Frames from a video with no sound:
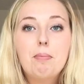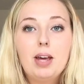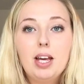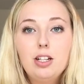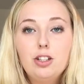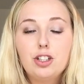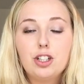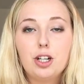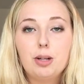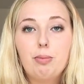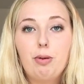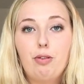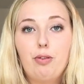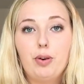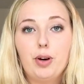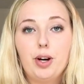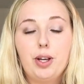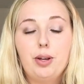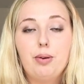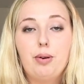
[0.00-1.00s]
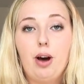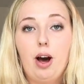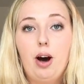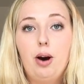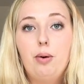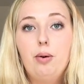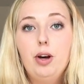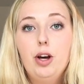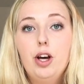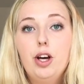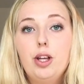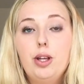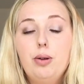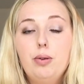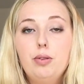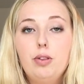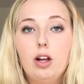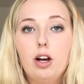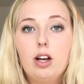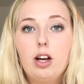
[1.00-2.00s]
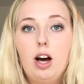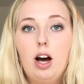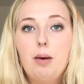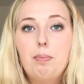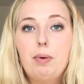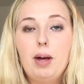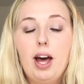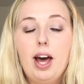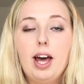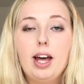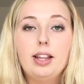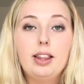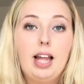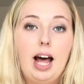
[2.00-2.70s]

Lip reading: Make sure before you go, you look up a